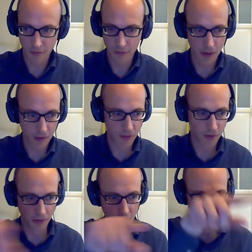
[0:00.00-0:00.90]
direction,
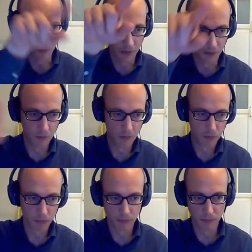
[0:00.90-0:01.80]
and then you go whoop,
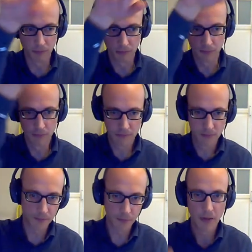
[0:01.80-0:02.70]
whoop, whoop, whoop, whoop,
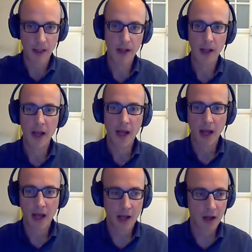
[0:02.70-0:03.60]
whoop.
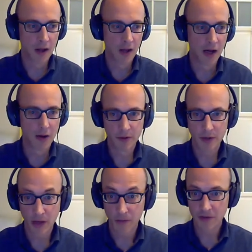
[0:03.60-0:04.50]
However,
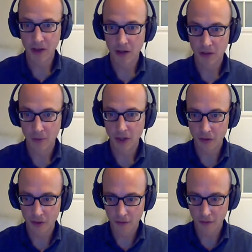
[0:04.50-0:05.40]
if you have 10
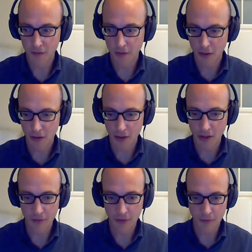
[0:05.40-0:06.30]
dimensions,
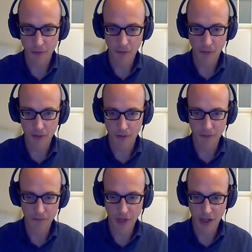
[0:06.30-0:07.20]
even if you want,
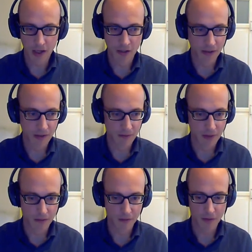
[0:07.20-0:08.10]

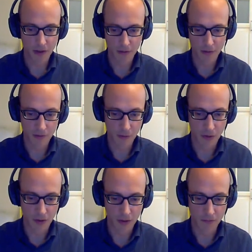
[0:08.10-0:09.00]
it scales.
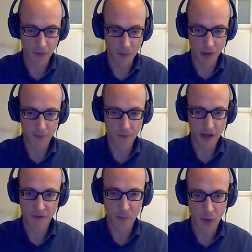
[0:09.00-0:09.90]
So if you want
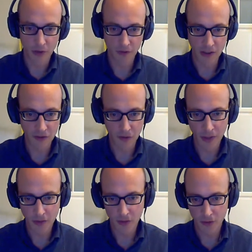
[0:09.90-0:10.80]
5 points in each
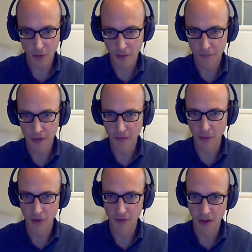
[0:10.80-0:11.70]
dimension, you have 5 to
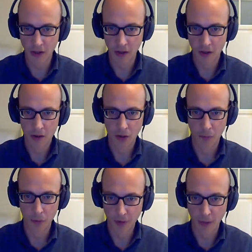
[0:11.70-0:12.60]
the 10
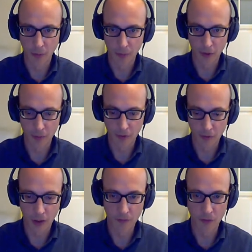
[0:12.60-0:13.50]
number of hyperparameters
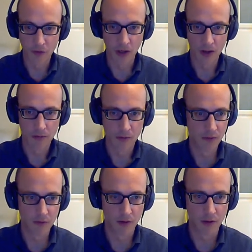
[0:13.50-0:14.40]
you have to check,
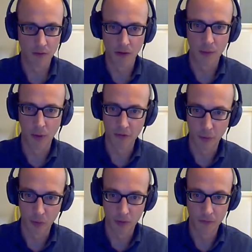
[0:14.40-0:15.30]
which is
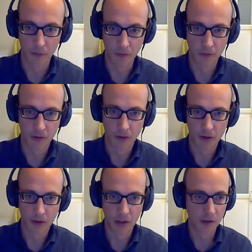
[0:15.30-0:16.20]
impossible, of course,
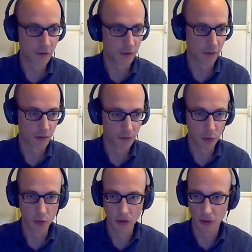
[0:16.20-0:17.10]
unless you're
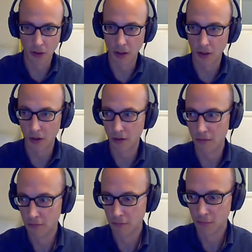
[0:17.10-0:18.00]
Google,
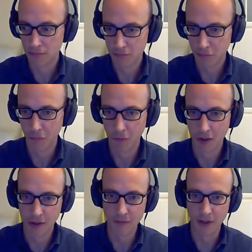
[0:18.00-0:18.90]

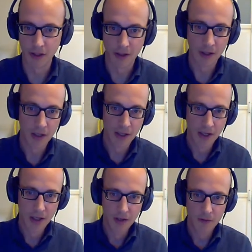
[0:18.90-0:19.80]
well, even then.
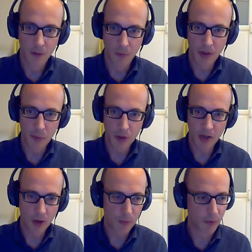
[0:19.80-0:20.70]
So people
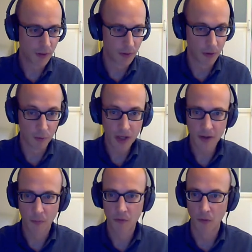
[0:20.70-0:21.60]
came up with
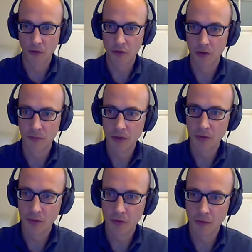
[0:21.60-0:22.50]
random search, which
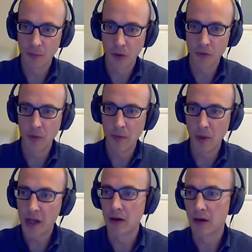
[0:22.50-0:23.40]
was supposed to be
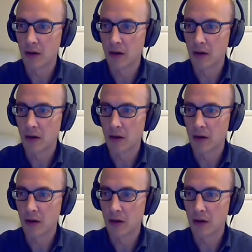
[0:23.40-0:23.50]
better